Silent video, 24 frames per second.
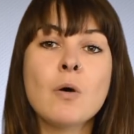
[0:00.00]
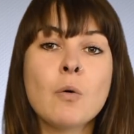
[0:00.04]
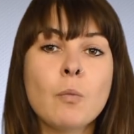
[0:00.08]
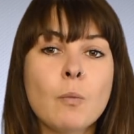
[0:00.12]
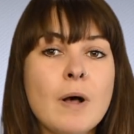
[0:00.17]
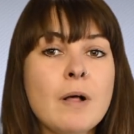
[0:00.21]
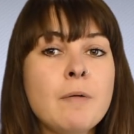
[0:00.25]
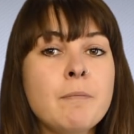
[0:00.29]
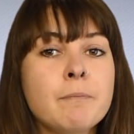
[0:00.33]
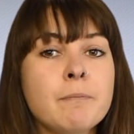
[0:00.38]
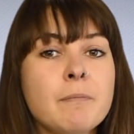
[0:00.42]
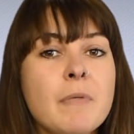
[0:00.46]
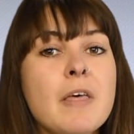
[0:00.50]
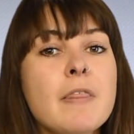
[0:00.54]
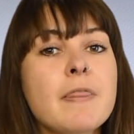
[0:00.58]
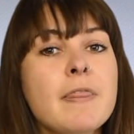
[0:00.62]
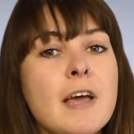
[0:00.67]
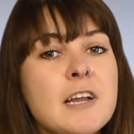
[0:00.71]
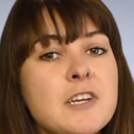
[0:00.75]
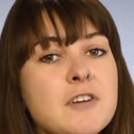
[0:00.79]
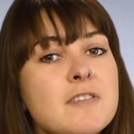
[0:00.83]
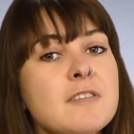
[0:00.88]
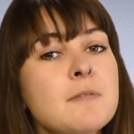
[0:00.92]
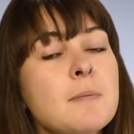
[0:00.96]
Well,
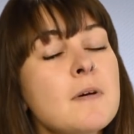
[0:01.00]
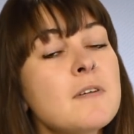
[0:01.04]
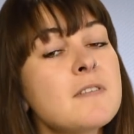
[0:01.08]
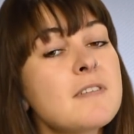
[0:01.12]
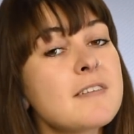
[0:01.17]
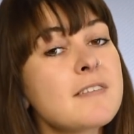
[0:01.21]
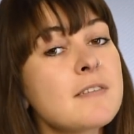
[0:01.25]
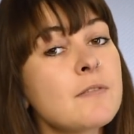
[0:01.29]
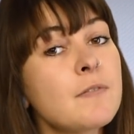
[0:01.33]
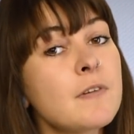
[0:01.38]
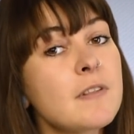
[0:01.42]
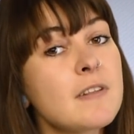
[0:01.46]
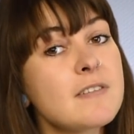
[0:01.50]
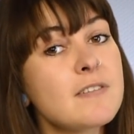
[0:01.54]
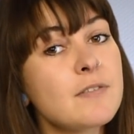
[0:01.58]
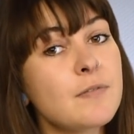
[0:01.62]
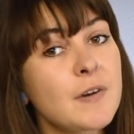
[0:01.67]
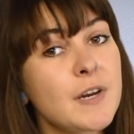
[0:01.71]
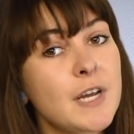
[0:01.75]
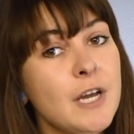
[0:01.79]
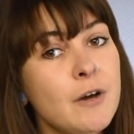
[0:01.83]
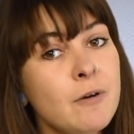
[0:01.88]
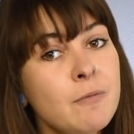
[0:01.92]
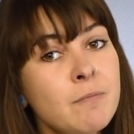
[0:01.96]
that just about does it for this
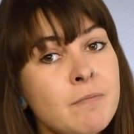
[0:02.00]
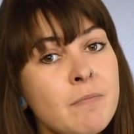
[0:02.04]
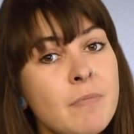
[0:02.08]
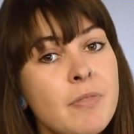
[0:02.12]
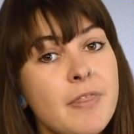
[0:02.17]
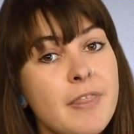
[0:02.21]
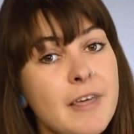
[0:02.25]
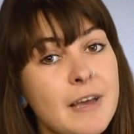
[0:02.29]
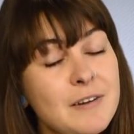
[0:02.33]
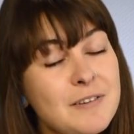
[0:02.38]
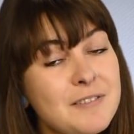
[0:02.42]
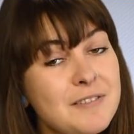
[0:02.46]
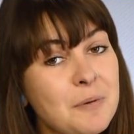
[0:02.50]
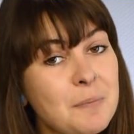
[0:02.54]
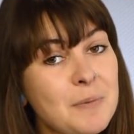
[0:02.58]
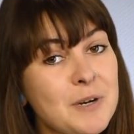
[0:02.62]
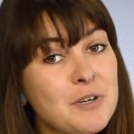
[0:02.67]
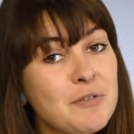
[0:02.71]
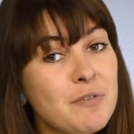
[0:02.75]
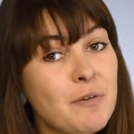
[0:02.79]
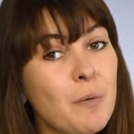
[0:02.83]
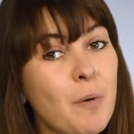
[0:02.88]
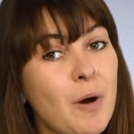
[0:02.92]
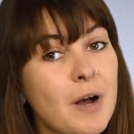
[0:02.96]
video. Thanks so
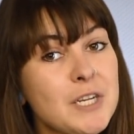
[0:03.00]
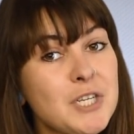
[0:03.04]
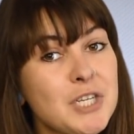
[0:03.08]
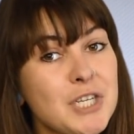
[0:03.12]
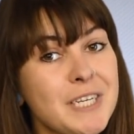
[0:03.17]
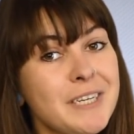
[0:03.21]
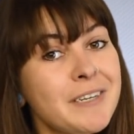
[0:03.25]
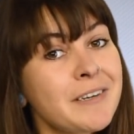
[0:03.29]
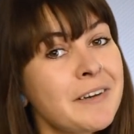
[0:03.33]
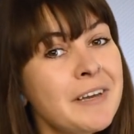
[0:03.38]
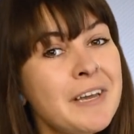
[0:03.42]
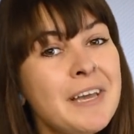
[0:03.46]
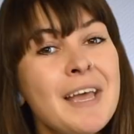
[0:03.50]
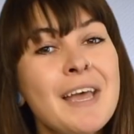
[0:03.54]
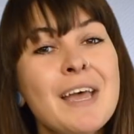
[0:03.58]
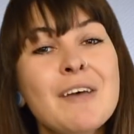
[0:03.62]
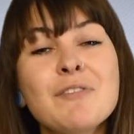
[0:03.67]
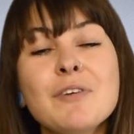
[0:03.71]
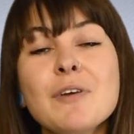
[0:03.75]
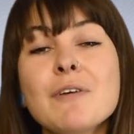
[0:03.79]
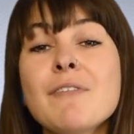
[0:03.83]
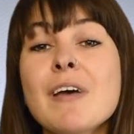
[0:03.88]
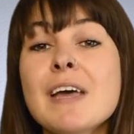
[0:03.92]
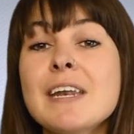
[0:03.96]
much for watching.
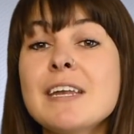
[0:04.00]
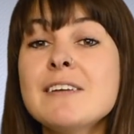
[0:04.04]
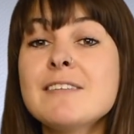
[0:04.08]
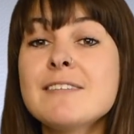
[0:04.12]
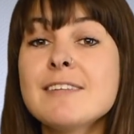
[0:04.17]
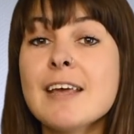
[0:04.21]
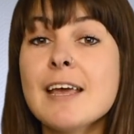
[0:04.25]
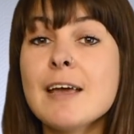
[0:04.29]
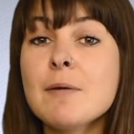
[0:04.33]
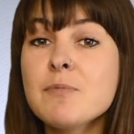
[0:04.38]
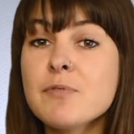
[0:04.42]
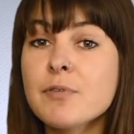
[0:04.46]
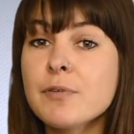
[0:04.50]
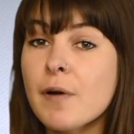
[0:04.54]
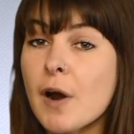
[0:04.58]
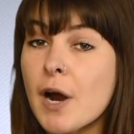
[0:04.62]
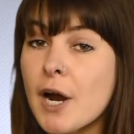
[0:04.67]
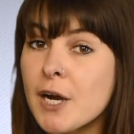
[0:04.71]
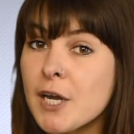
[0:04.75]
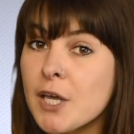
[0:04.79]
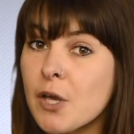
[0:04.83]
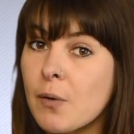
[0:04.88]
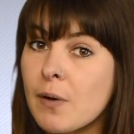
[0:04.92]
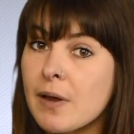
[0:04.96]
If you have any tips for
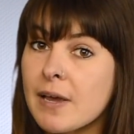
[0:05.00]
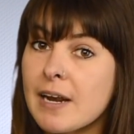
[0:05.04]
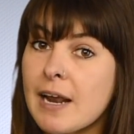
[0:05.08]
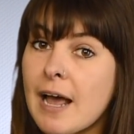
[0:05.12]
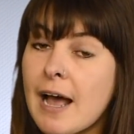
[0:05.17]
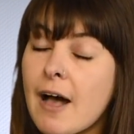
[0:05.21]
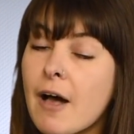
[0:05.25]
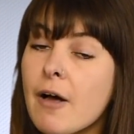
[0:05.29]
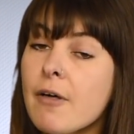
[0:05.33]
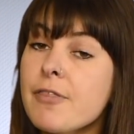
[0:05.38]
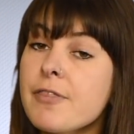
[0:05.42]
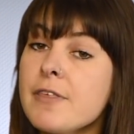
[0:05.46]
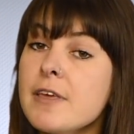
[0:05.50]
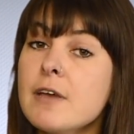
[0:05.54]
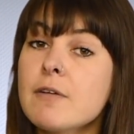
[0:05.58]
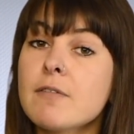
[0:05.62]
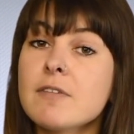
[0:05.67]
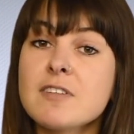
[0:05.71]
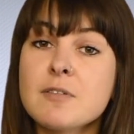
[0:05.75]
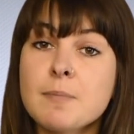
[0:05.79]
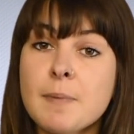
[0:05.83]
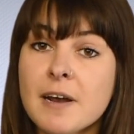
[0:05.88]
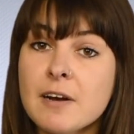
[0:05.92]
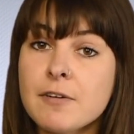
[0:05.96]
arguing in a healthy,
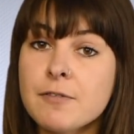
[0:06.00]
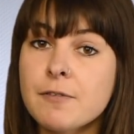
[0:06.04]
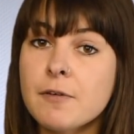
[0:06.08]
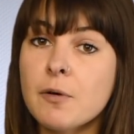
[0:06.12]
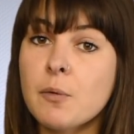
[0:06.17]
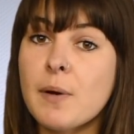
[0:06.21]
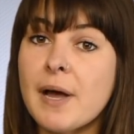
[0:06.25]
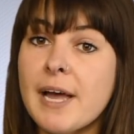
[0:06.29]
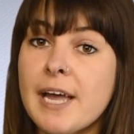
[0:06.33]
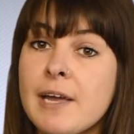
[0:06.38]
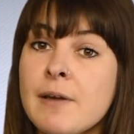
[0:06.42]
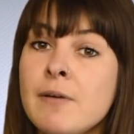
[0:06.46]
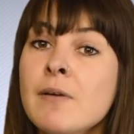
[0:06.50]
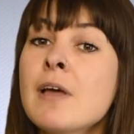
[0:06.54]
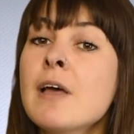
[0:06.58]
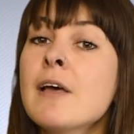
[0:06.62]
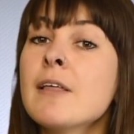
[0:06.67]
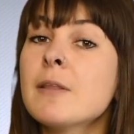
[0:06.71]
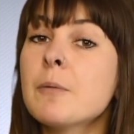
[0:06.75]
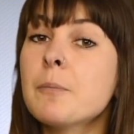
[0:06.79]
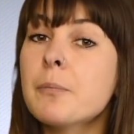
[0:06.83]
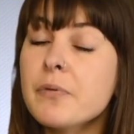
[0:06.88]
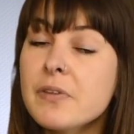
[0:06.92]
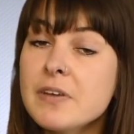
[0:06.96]
respectful way,
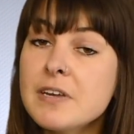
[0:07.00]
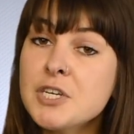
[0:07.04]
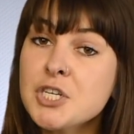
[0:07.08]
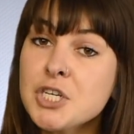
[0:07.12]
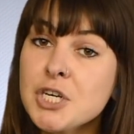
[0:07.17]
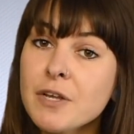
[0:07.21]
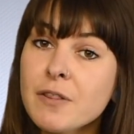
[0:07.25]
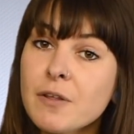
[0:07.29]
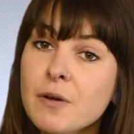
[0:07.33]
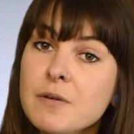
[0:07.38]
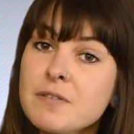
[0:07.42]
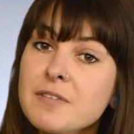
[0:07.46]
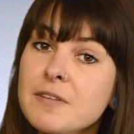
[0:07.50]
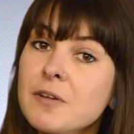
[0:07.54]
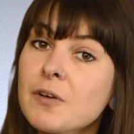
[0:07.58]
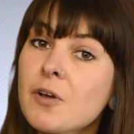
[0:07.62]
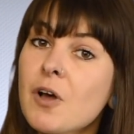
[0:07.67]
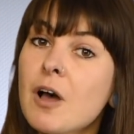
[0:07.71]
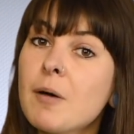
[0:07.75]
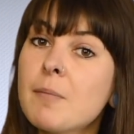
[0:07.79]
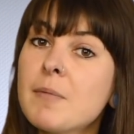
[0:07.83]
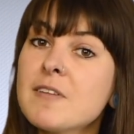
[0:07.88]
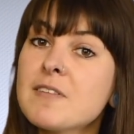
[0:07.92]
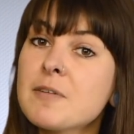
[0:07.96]
then please share those in the
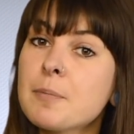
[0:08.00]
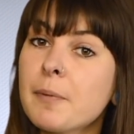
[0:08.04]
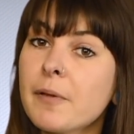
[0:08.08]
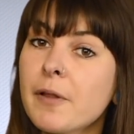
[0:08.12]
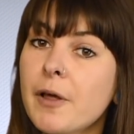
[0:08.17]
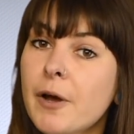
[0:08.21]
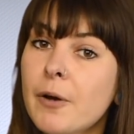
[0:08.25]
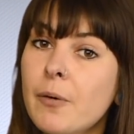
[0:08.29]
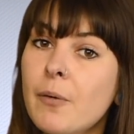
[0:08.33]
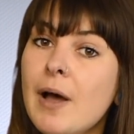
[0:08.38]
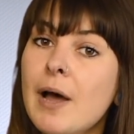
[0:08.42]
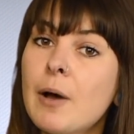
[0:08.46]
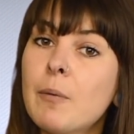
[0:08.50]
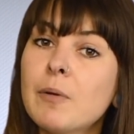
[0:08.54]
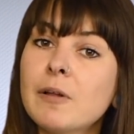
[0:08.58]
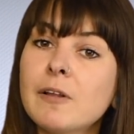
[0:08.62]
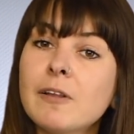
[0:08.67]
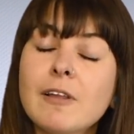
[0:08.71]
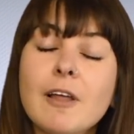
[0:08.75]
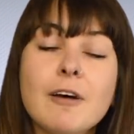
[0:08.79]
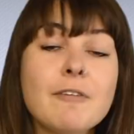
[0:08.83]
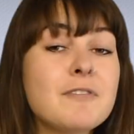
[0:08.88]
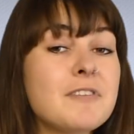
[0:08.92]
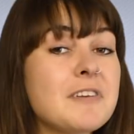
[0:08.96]
comments below. I would
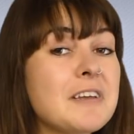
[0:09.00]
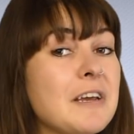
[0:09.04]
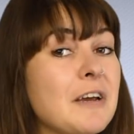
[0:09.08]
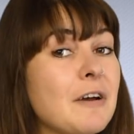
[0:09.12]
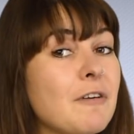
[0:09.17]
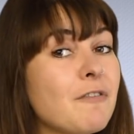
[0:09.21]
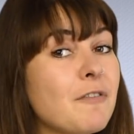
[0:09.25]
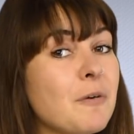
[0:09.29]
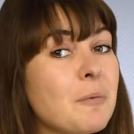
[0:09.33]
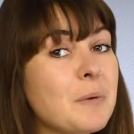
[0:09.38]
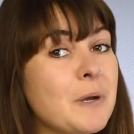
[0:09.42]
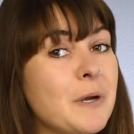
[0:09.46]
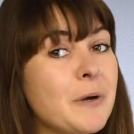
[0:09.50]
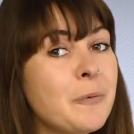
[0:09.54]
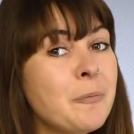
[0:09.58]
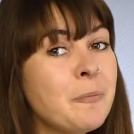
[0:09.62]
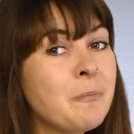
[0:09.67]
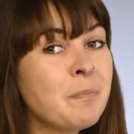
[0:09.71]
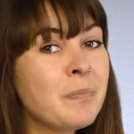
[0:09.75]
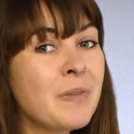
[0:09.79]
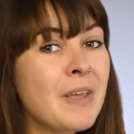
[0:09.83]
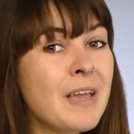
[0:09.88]
love to hear from you.